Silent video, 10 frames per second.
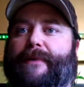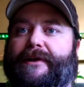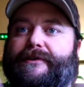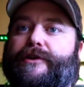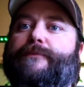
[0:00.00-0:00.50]

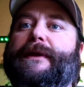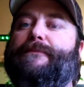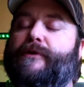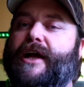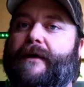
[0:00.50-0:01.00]
But new
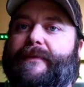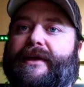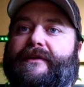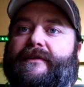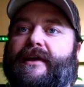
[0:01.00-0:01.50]
people come
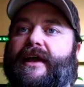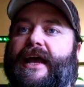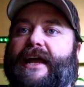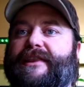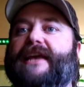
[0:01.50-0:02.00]
in,
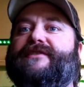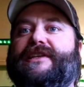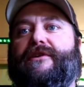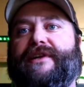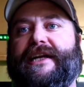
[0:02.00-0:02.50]
and they
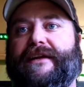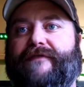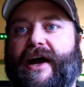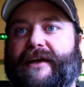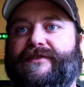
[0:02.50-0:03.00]
still need
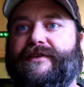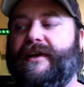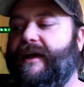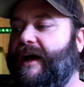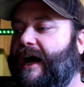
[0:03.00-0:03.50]
advice.